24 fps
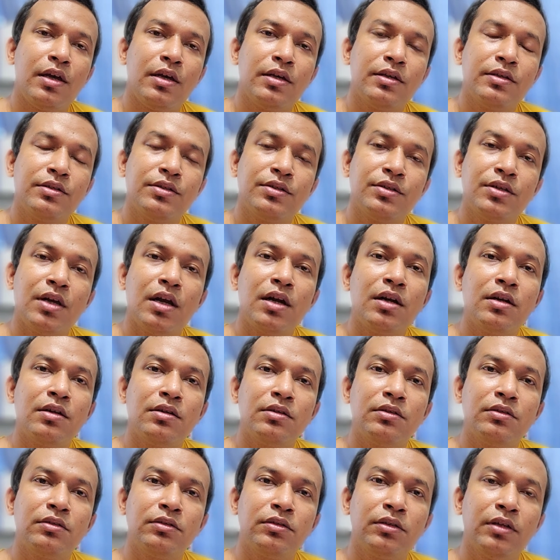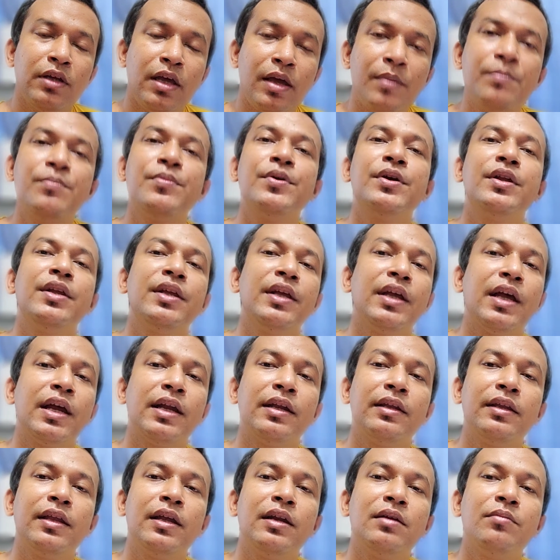start appearing
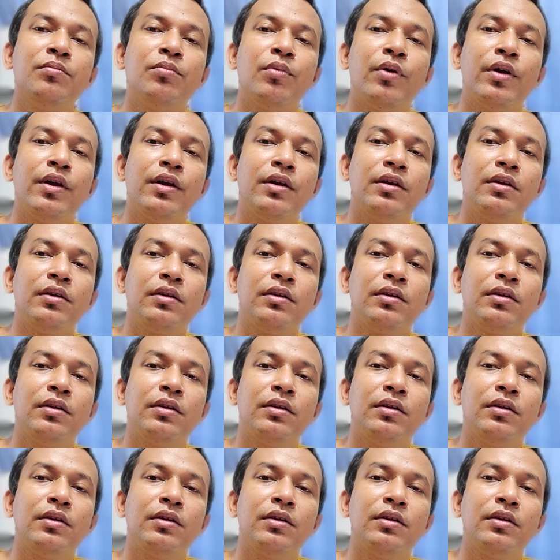at that point.